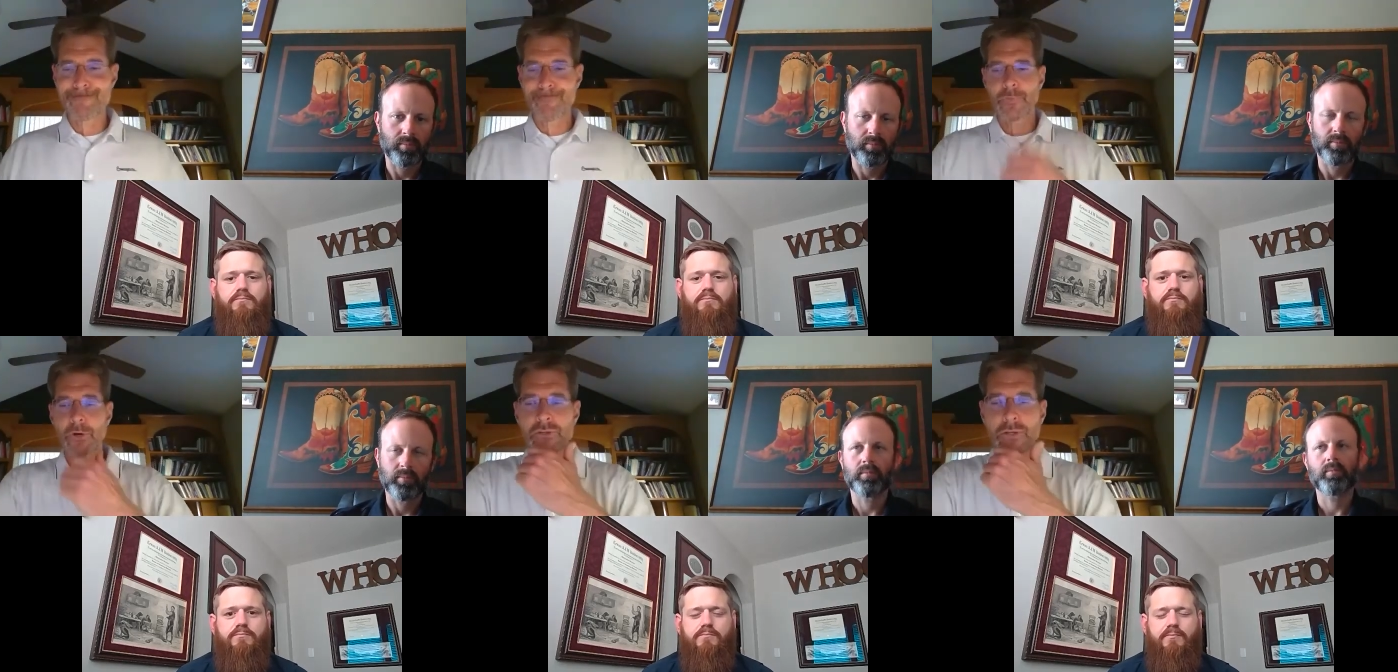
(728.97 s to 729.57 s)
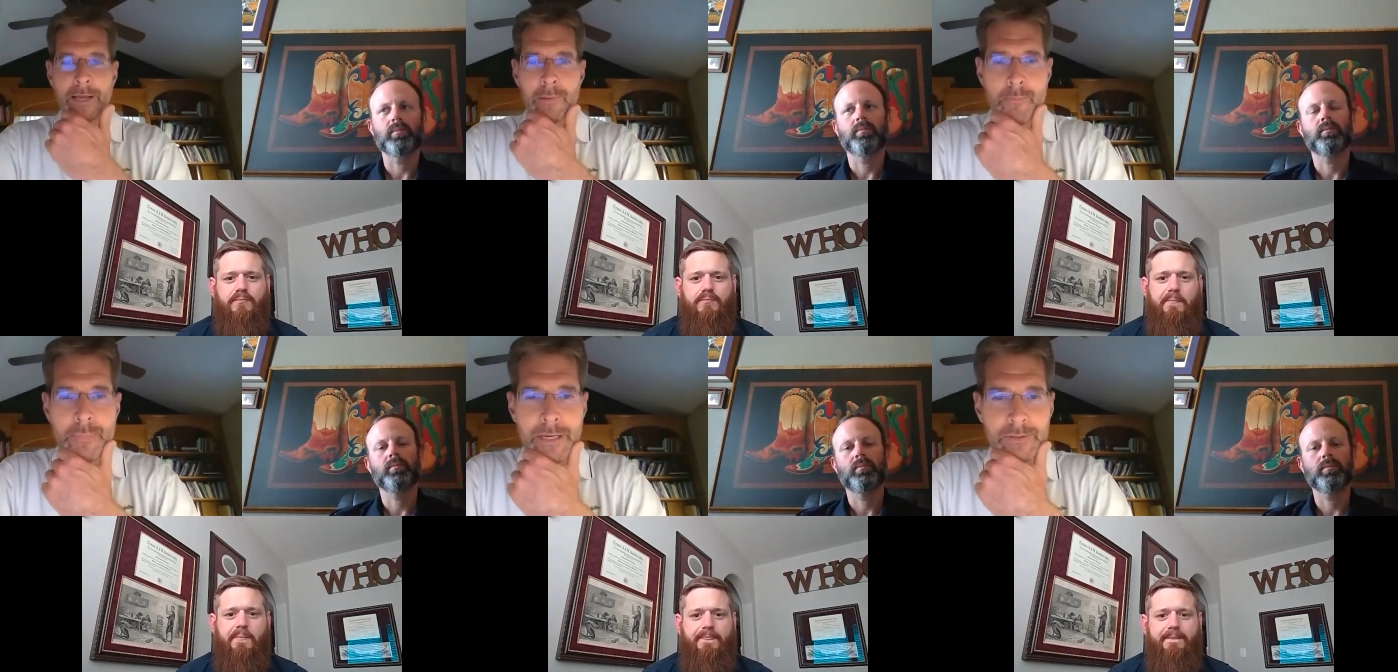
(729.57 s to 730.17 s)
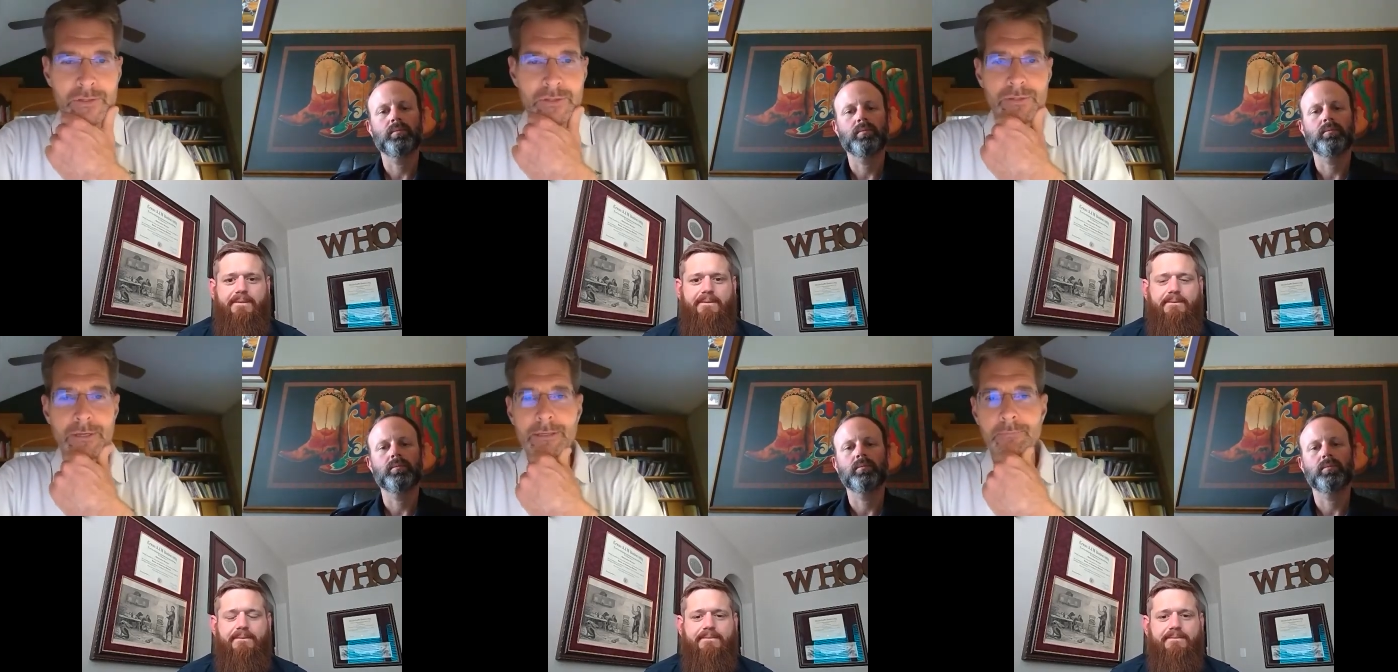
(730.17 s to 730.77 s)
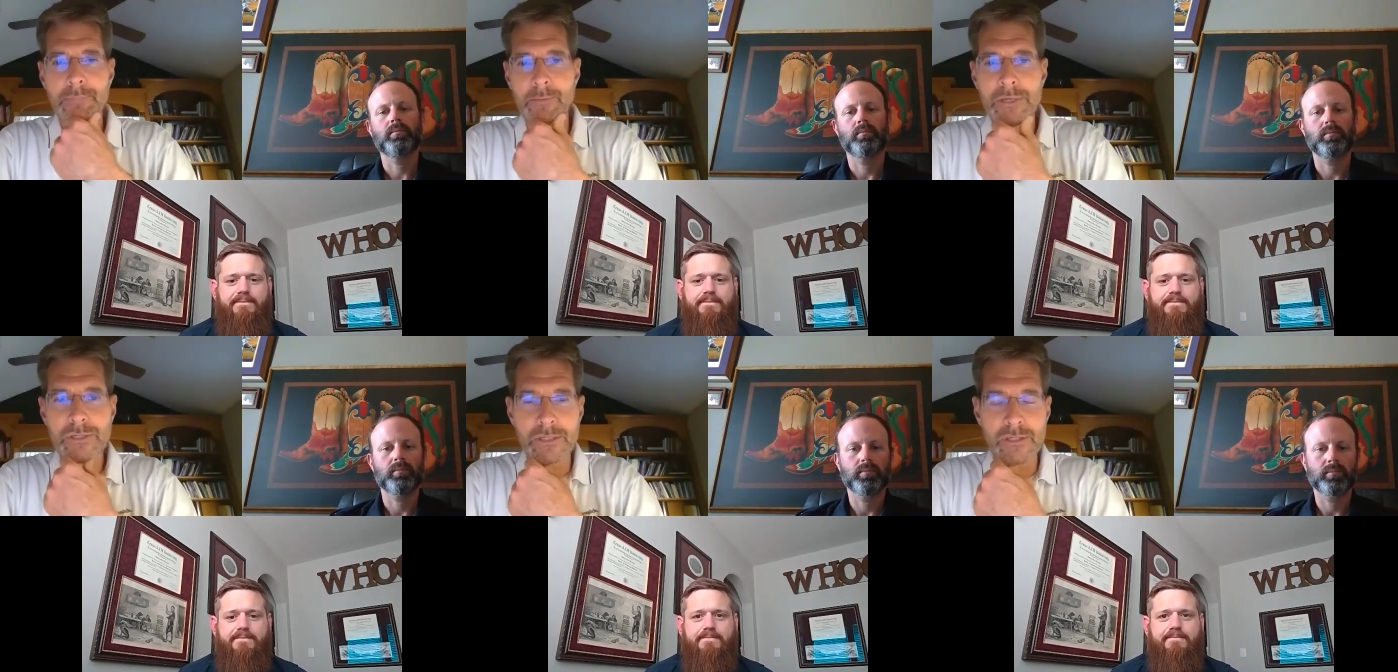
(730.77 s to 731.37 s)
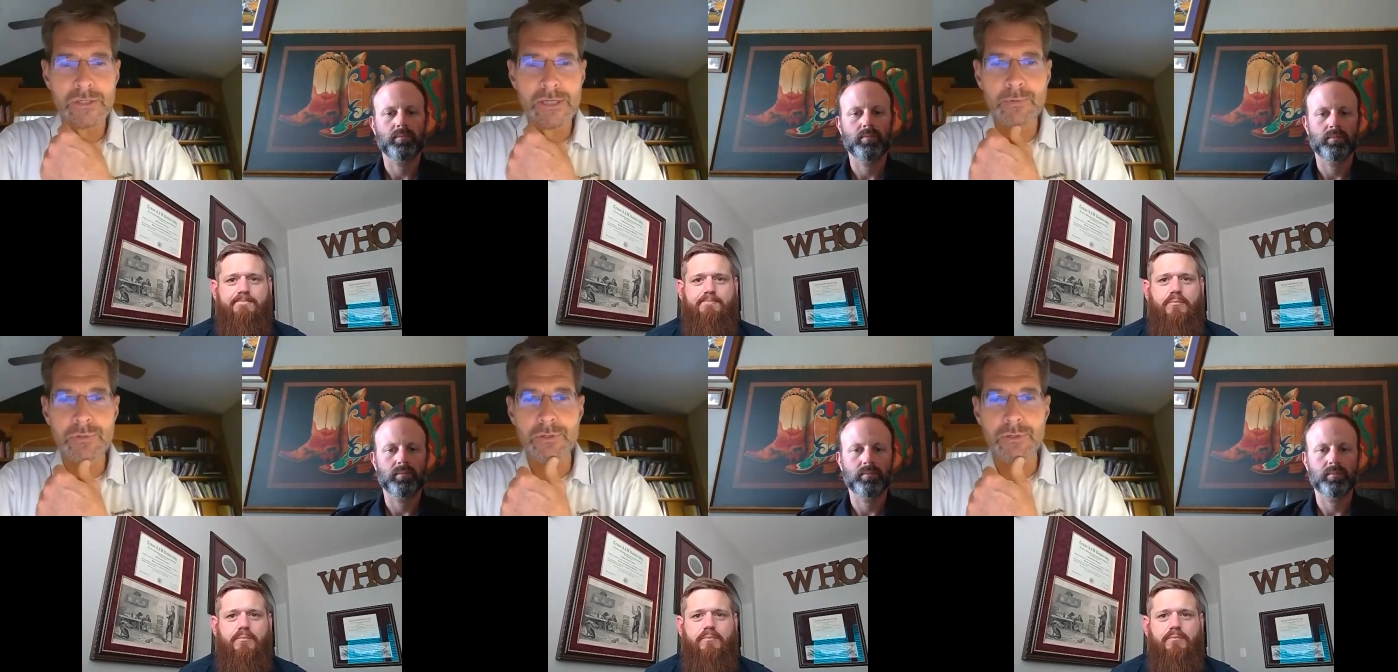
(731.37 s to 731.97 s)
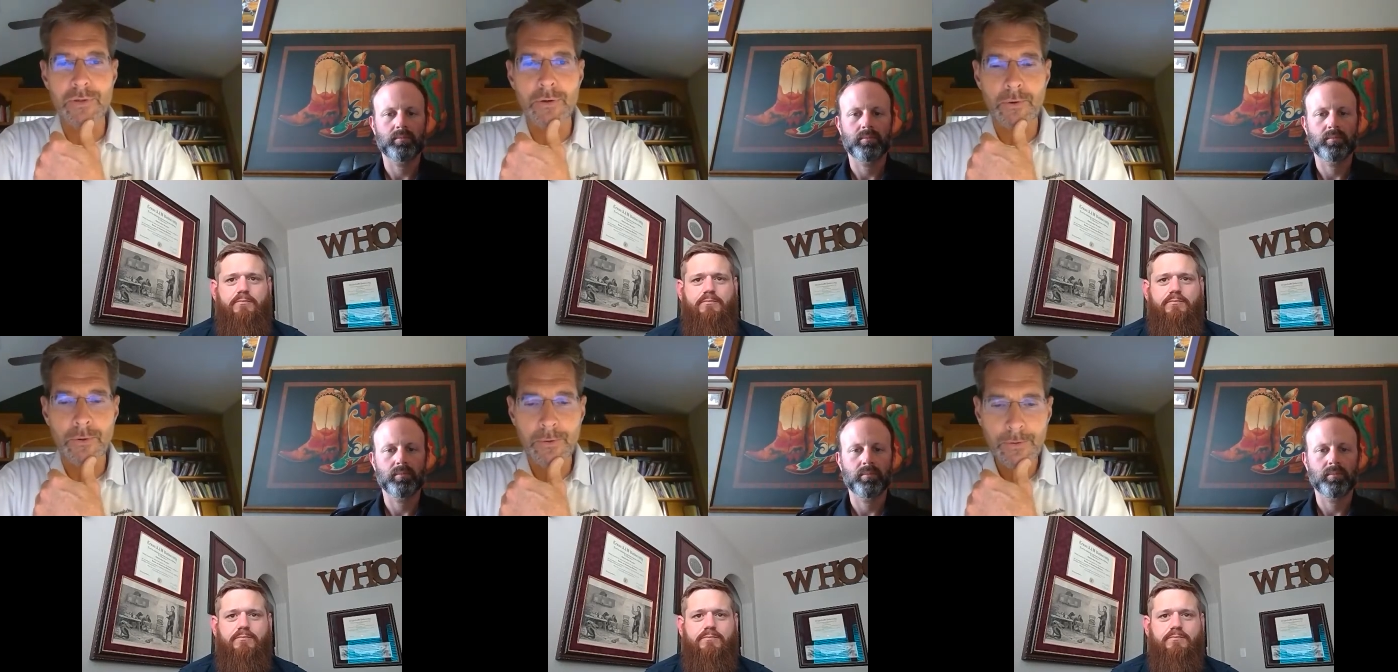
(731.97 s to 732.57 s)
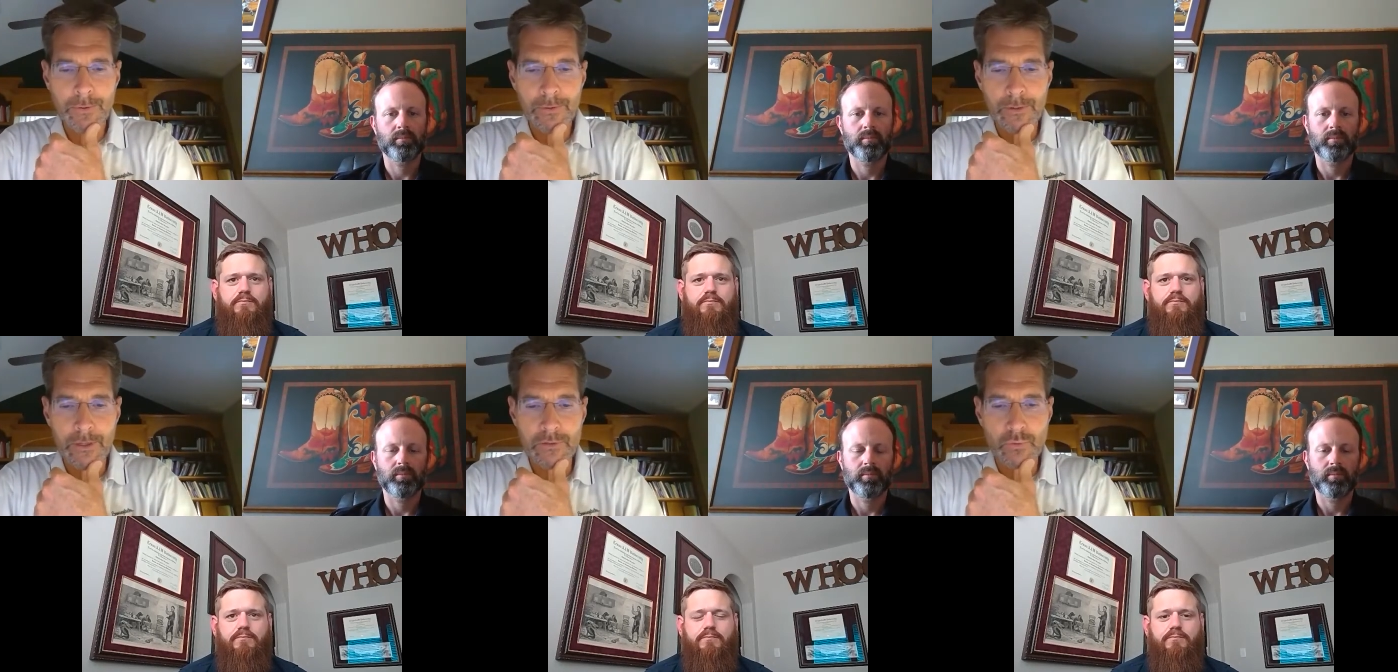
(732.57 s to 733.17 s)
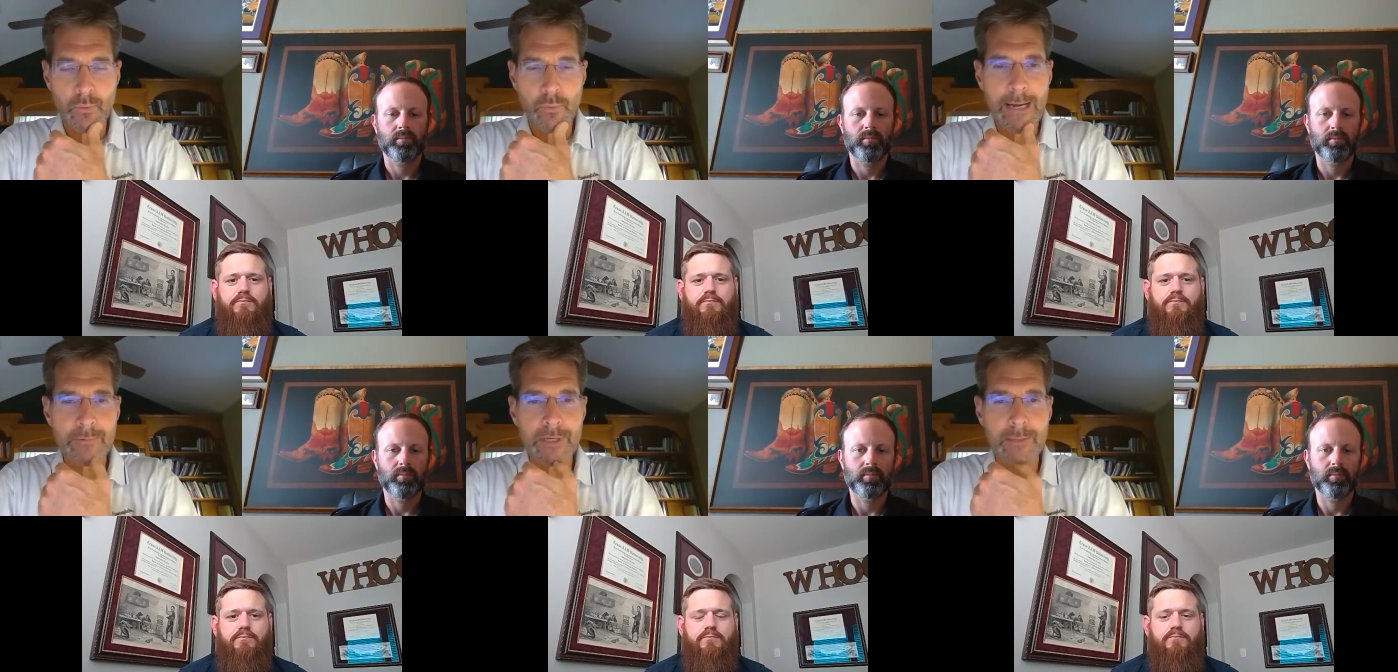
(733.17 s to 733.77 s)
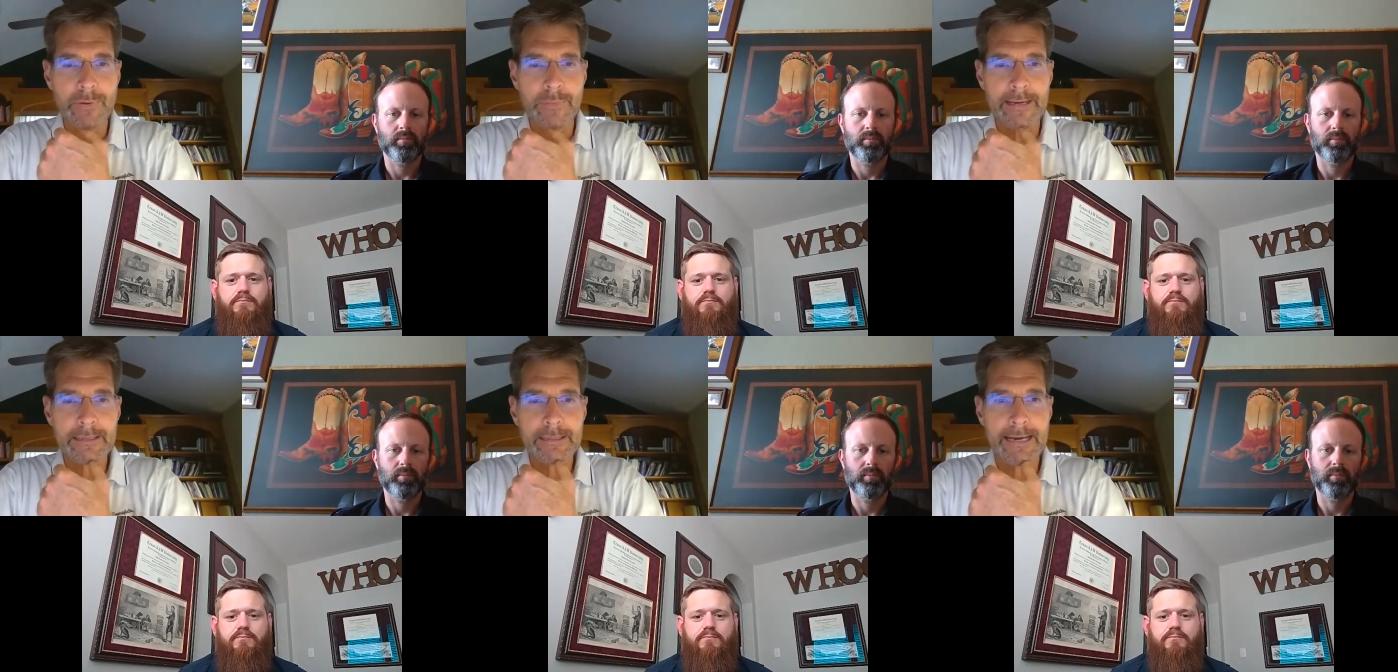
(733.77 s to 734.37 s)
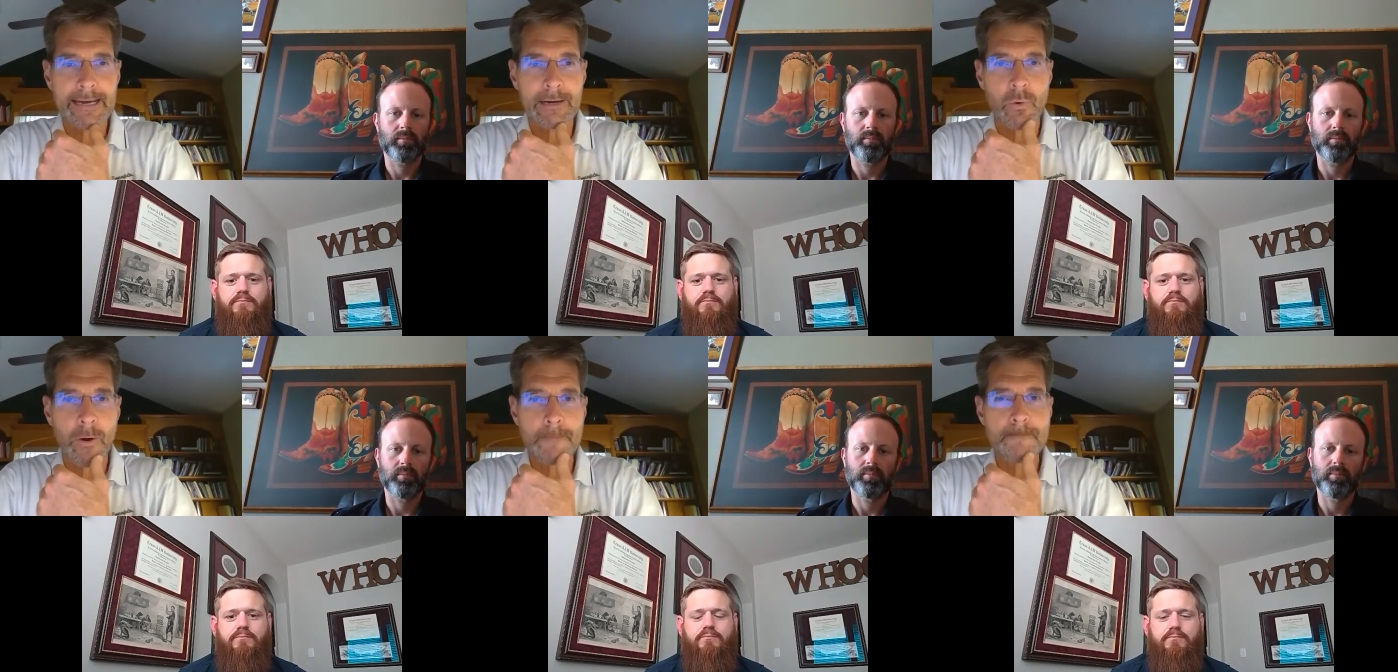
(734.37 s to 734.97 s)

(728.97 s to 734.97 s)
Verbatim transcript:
Speaker 1: there's a lot of myths and, and misconceptions that are uh, sort of wrapped up in that category